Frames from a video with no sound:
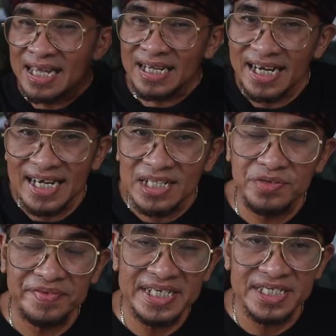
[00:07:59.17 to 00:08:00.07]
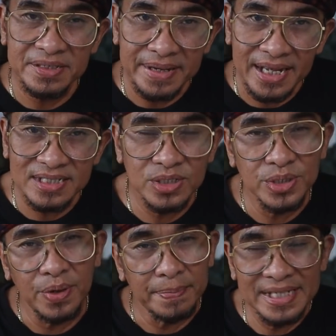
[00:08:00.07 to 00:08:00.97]
Click the notification bell so you
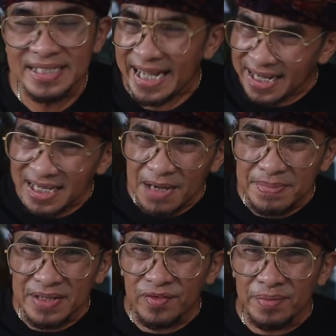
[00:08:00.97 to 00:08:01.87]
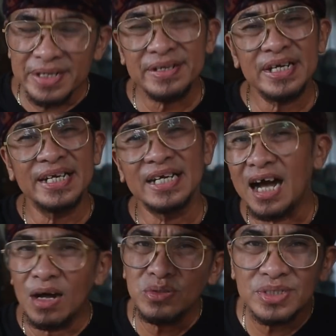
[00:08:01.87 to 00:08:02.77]
won't miss any update from me regarding
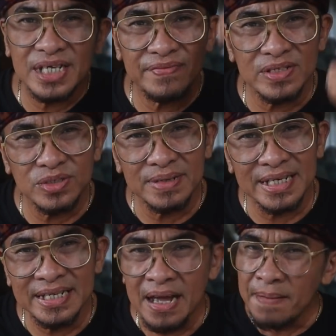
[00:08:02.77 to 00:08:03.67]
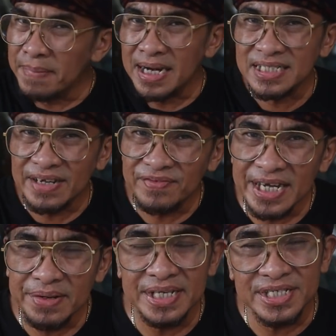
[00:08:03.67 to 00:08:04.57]
how to travel to Bali, Bali travel
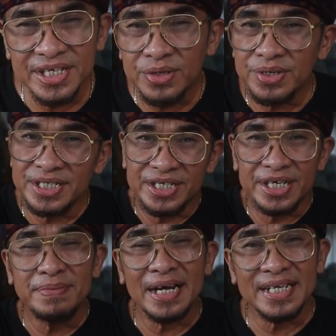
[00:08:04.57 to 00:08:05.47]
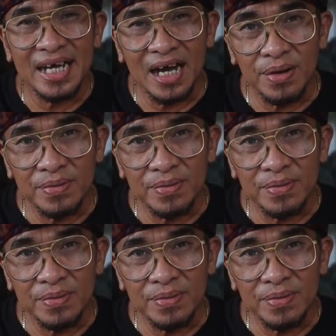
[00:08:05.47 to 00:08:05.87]
regulation and condition in Bali now.